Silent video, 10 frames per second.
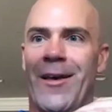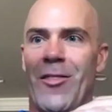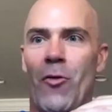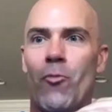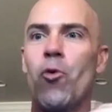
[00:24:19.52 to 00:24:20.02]

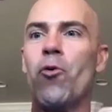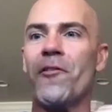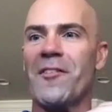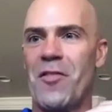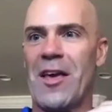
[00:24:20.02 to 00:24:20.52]
the
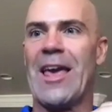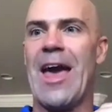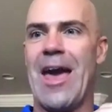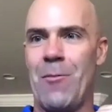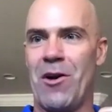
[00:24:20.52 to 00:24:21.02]
rules of the
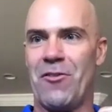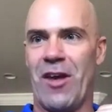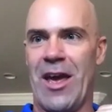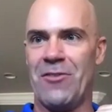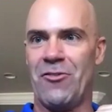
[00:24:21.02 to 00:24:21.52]
game are
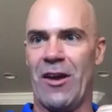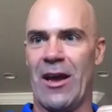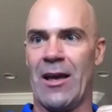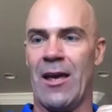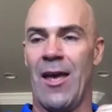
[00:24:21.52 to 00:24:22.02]

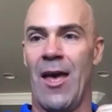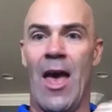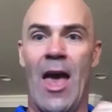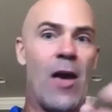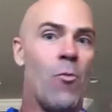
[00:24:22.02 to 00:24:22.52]
changing,
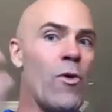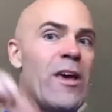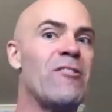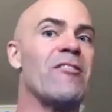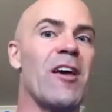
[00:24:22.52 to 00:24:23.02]
and
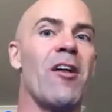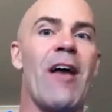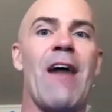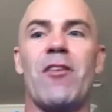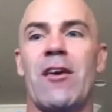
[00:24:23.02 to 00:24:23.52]
we still
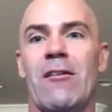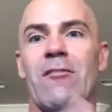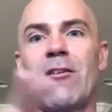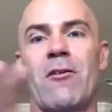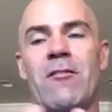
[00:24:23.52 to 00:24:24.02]
have the
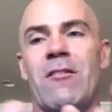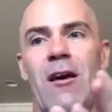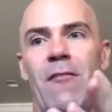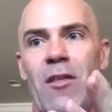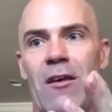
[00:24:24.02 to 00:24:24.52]
uncertainty
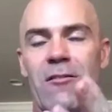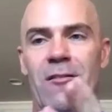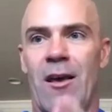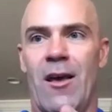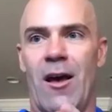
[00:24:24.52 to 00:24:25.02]
of
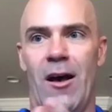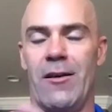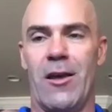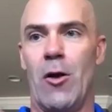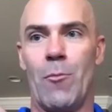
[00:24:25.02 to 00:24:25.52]
this,
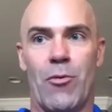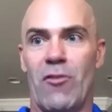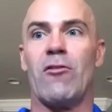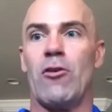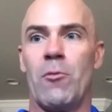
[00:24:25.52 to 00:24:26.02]

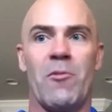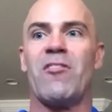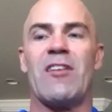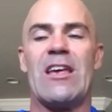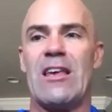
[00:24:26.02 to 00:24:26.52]
presumed
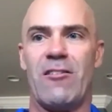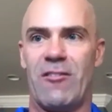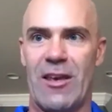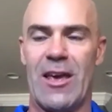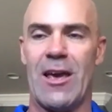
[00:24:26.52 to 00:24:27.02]

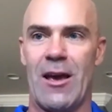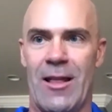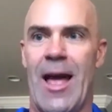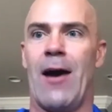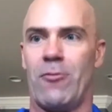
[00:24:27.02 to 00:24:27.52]
CDC
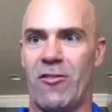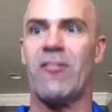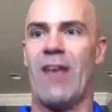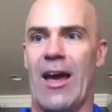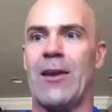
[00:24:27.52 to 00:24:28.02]
announced
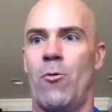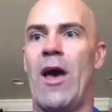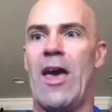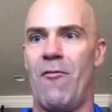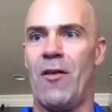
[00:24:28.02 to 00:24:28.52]
second
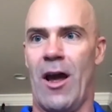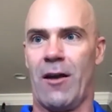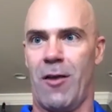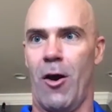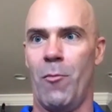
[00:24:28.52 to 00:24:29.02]
wave in
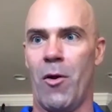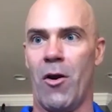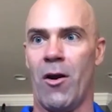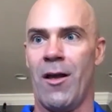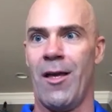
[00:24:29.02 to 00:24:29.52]

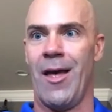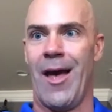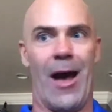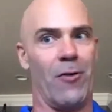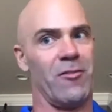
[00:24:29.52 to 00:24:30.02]
October.
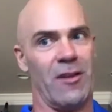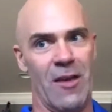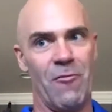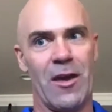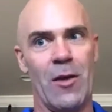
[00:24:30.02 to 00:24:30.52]
How
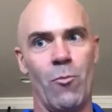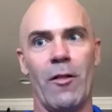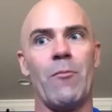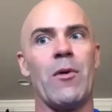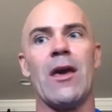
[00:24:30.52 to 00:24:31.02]
significant will
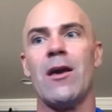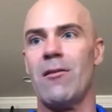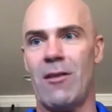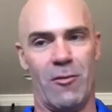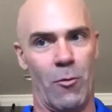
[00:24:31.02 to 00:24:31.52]
it be?
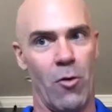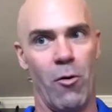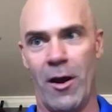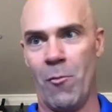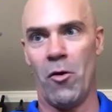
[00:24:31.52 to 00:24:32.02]
Does it
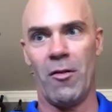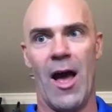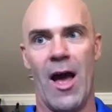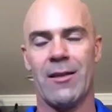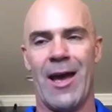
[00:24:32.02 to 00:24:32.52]
require more
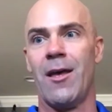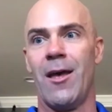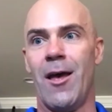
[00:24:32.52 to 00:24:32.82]
lockdowns?